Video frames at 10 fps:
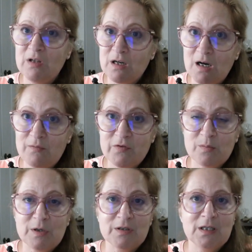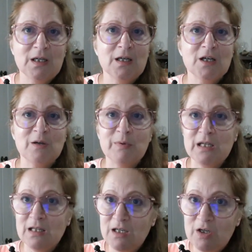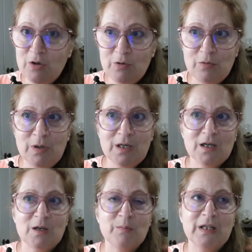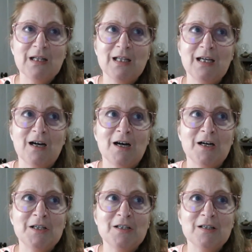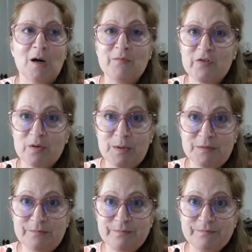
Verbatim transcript: feel uncomfortable, completely new, completely uncomfortable.